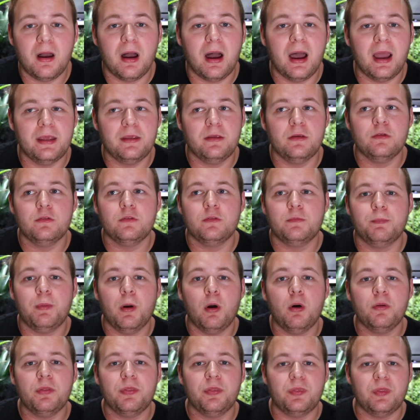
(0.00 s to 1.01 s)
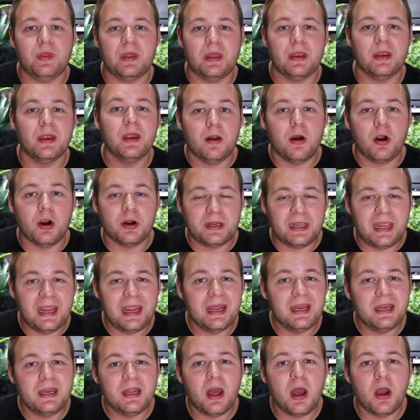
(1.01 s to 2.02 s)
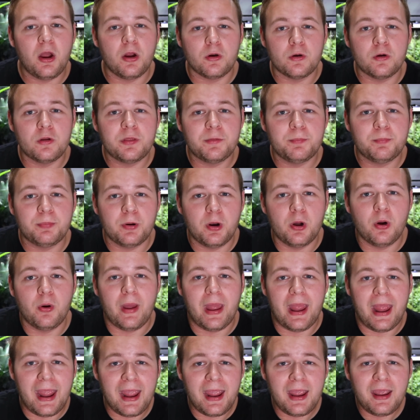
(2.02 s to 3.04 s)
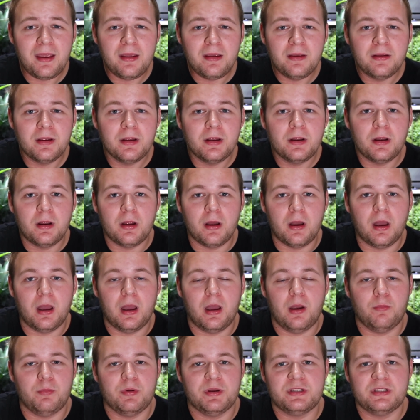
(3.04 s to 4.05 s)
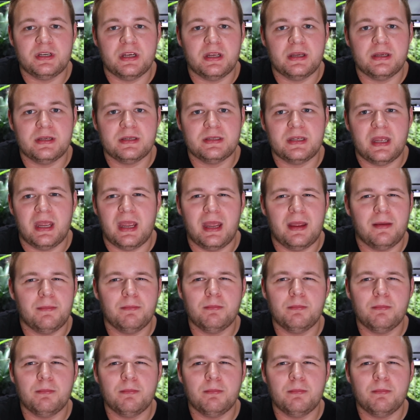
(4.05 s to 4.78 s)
I use both the Arcadia Earth Pro A, which is a